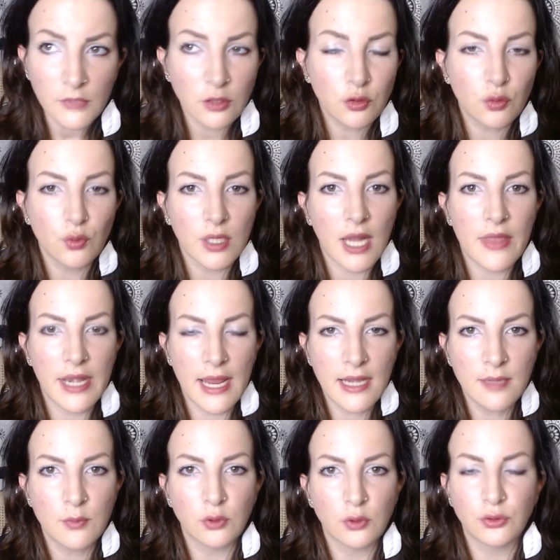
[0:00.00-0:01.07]
to another
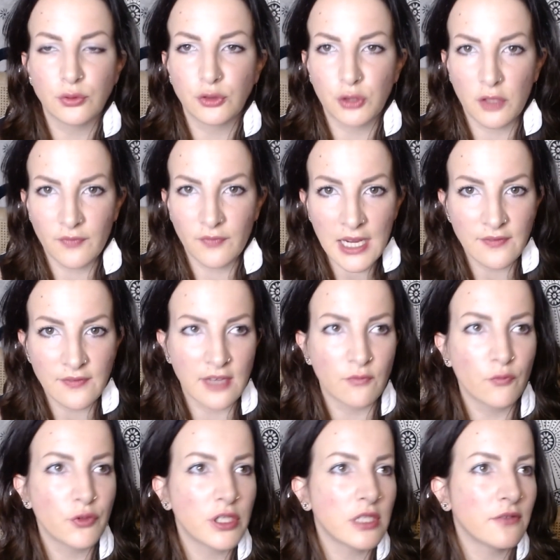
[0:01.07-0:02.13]
animal to survive,
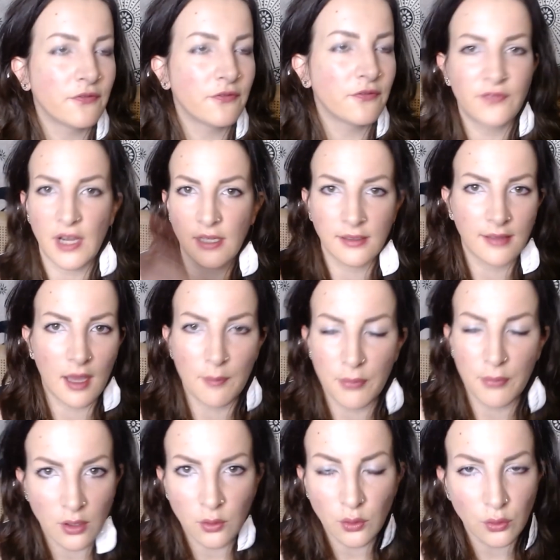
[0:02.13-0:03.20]
and we fucked up
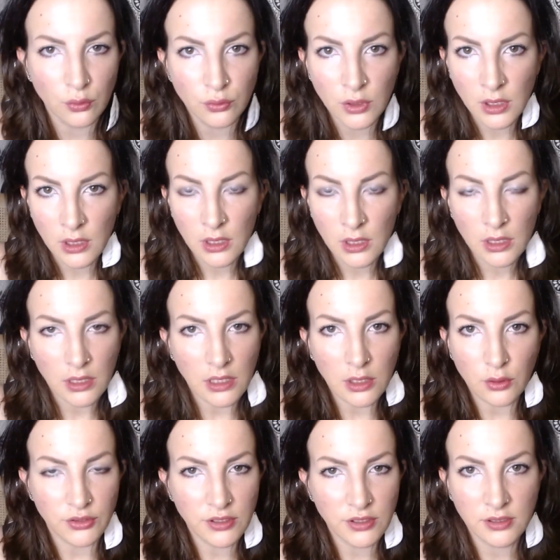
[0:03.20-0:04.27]
the whole
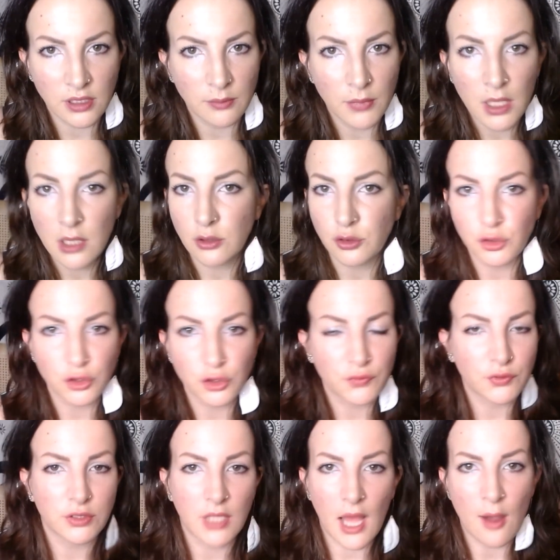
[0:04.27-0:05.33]
ecosystem just
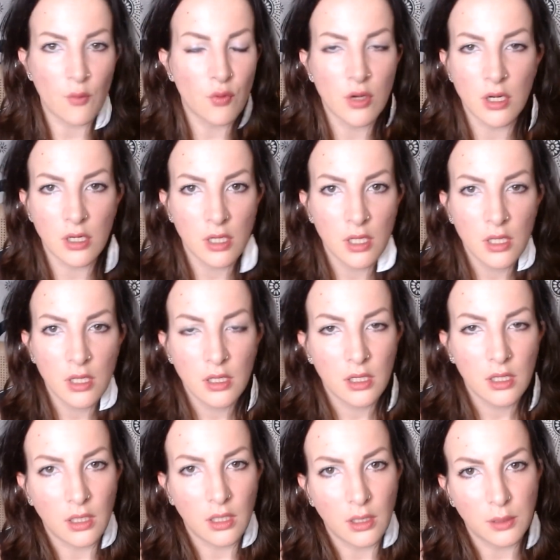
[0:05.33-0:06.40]
for our
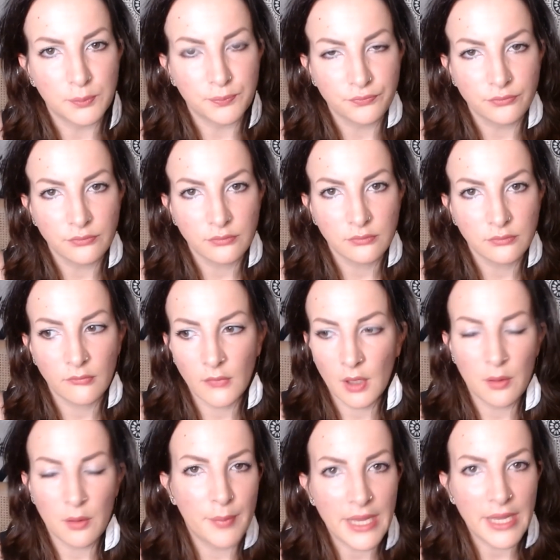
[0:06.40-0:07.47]

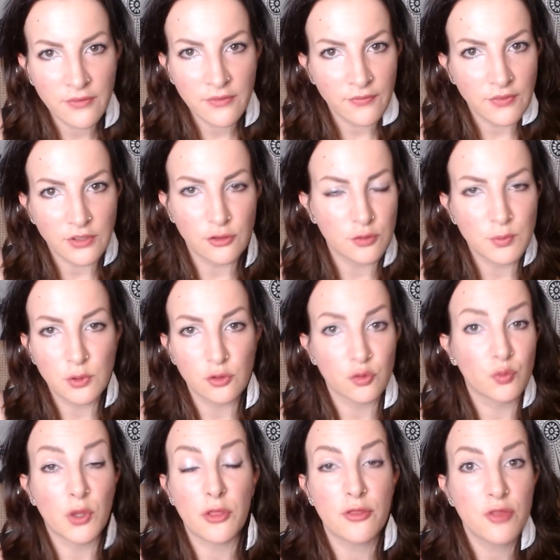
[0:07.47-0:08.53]
benefit, just
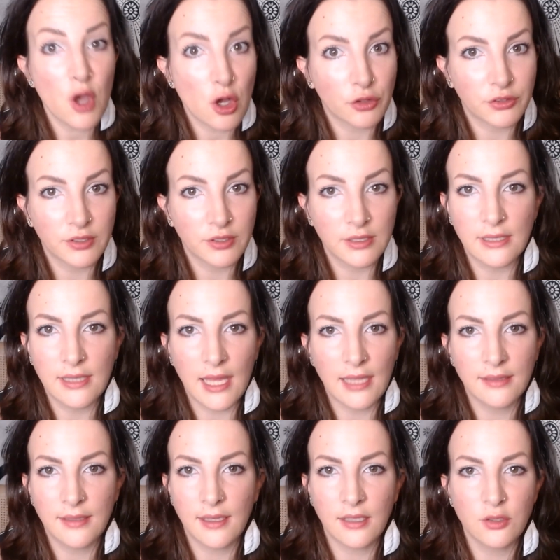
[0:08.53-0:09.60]
because we thought
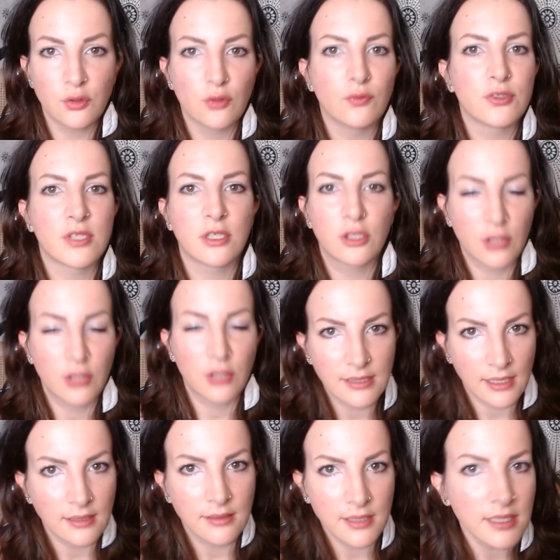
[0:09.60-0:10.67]
that was a
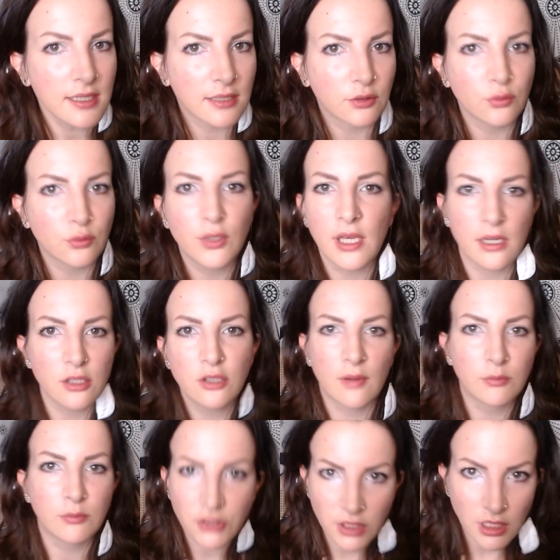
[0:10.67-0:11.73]
great idea to get rid of a
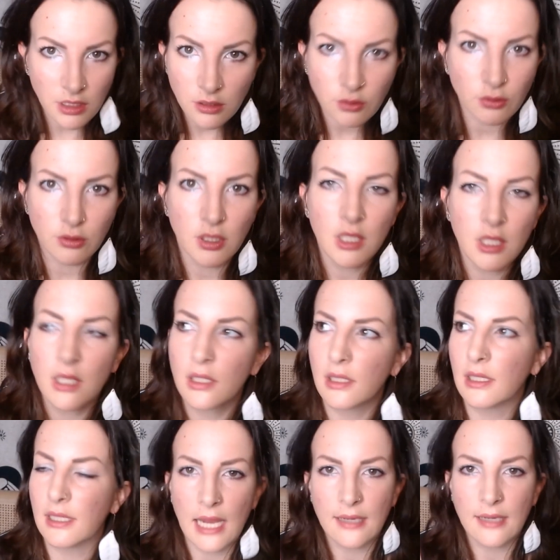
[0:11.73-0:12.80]
mosquito.
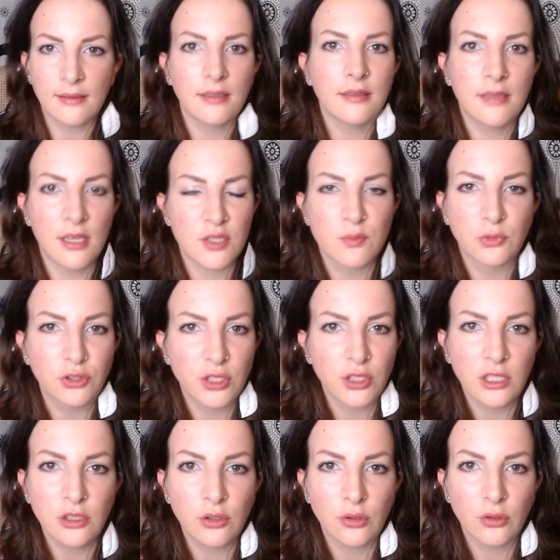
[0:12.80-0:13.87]
In reality, yes,
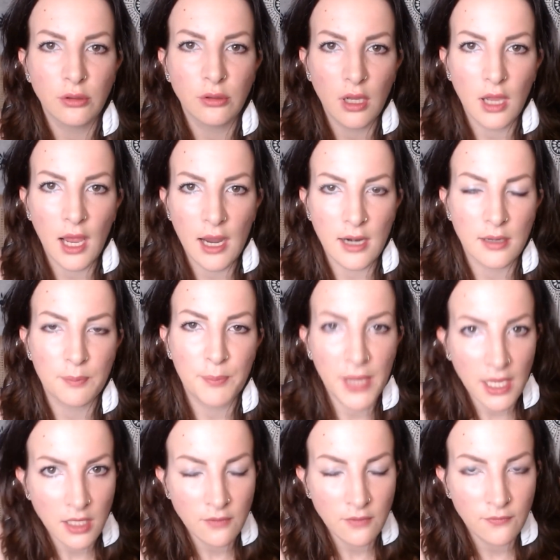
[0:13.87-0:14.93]
mosquitoes are
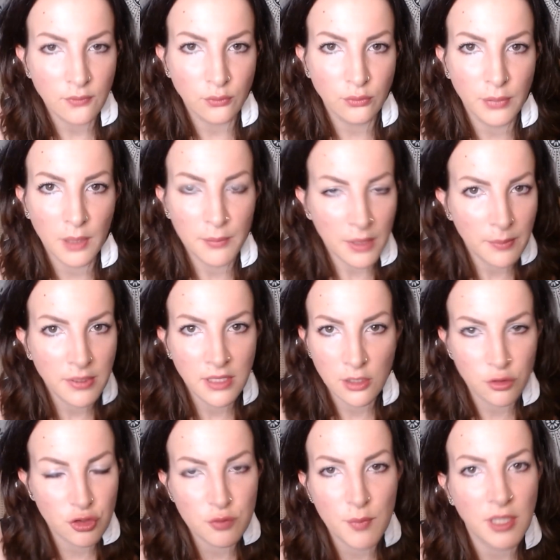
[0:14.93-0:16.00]
painful, but maybe they're
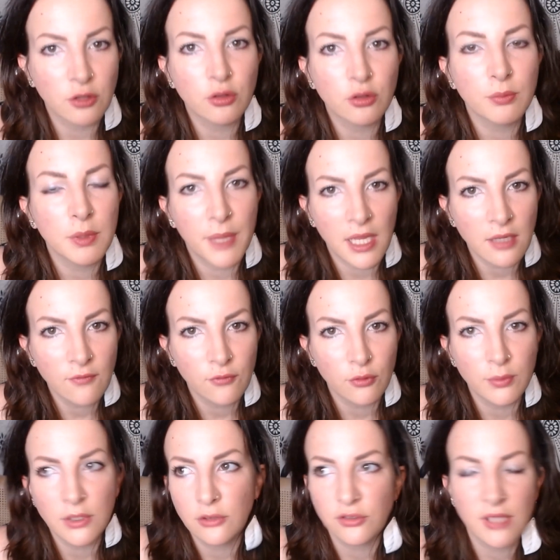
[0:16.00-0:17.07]
just meant to be painful
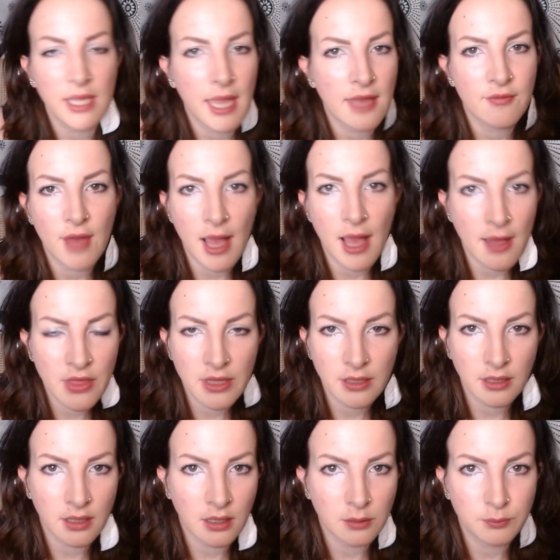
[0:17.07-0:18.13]
because they have other
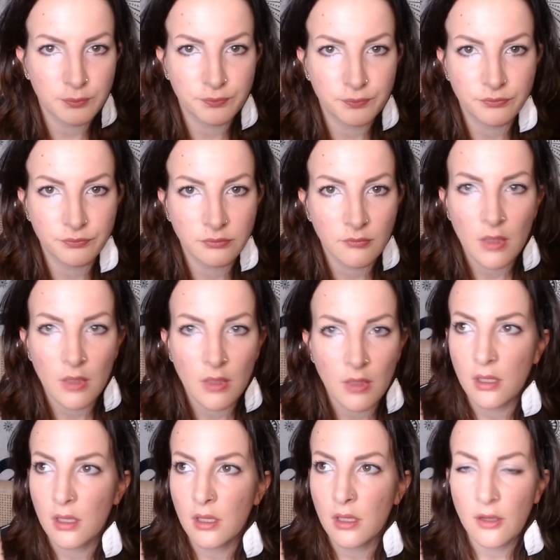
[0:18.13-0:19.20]

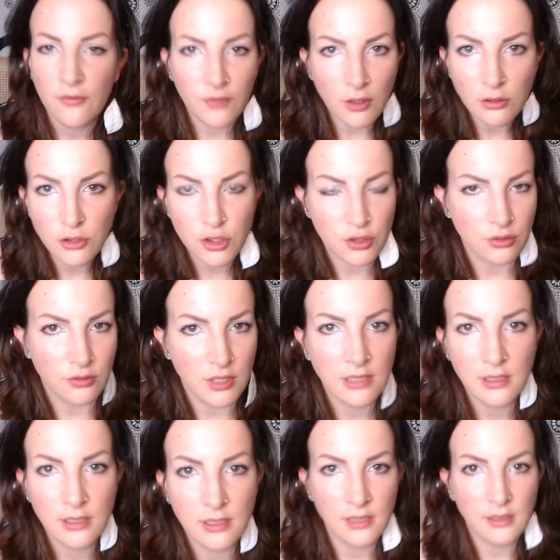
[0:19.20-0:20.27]
function
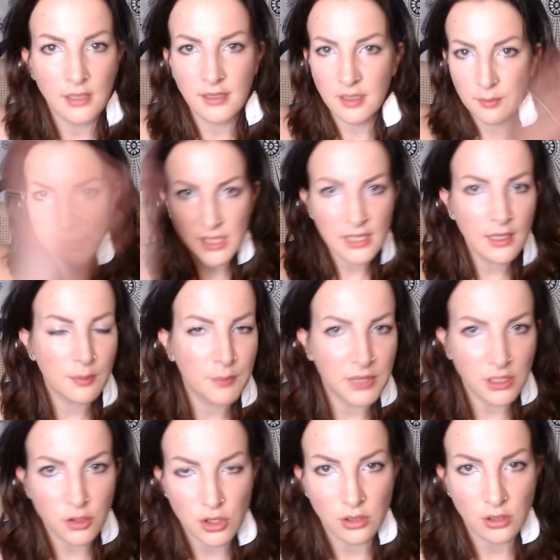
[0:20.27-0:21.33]
in the bigger
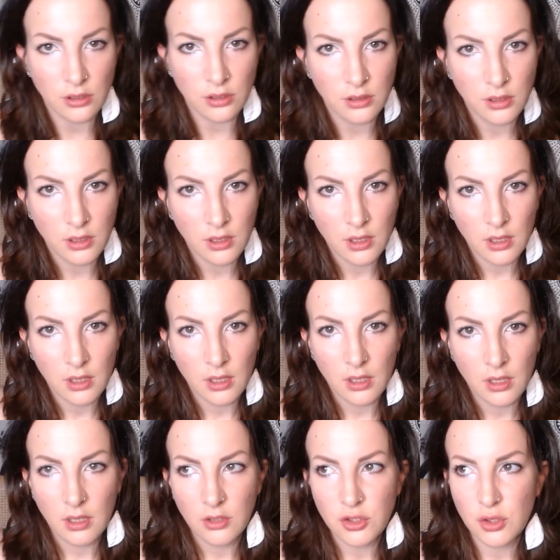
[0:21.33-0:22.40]
picture.
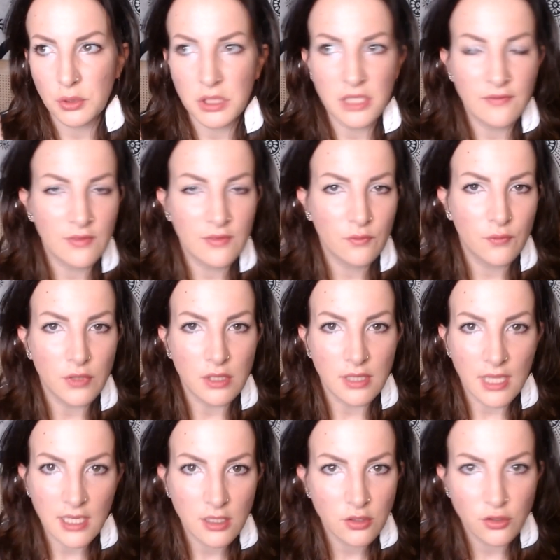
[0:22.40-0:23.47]
So even with
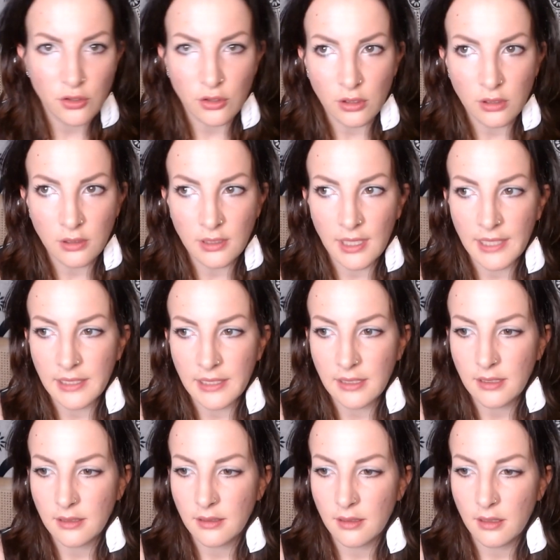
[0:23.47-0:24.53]
nature,
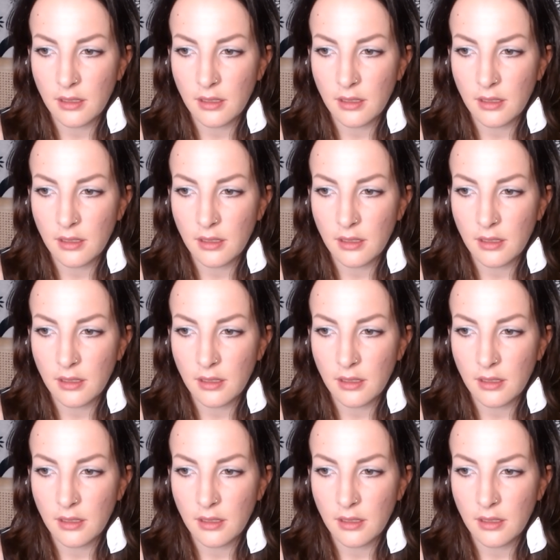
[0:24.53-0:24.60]
like,